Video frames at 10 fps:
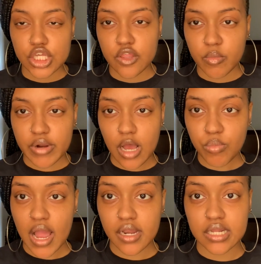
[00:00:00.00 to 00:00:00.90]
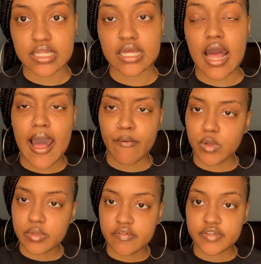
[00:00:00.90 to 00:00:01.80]
the brow product that I will
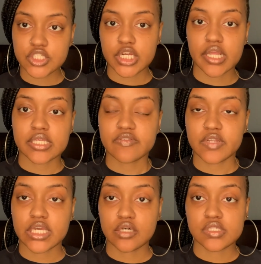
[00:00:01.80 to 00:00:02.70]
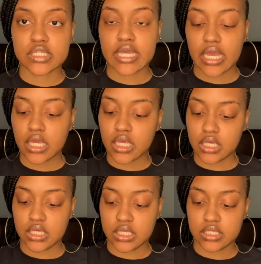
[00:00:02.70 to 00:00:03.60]
be featuring in this video today
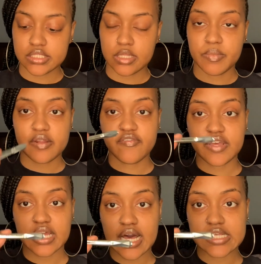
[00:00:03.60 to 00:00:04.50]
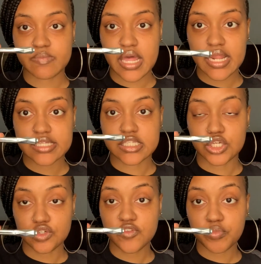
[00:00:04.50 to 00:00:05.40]
is the Benefit Cosmetics
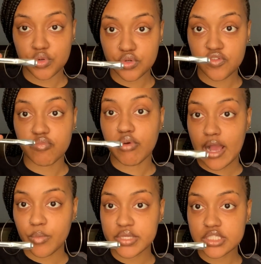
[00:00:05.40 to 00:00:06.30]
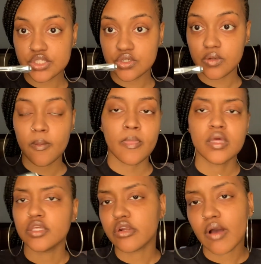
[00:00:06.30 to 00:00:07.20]
Goof Proof Brow Pencil.
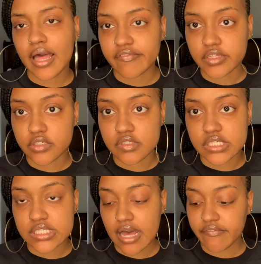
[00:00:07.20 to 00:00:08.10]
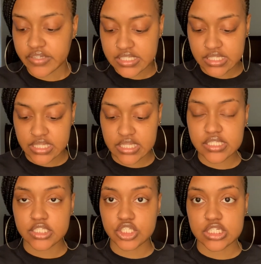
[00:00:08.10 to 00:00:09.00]
You don't have to use this, obviously. This
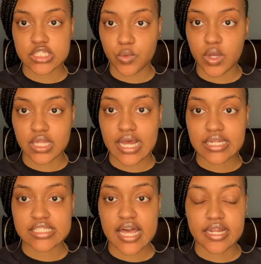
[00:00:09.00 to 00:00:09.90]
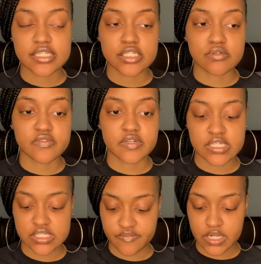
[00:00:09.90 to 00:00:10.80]
is just the one that I decided to use for
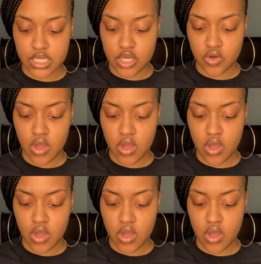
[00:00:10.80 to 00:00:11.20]
this video.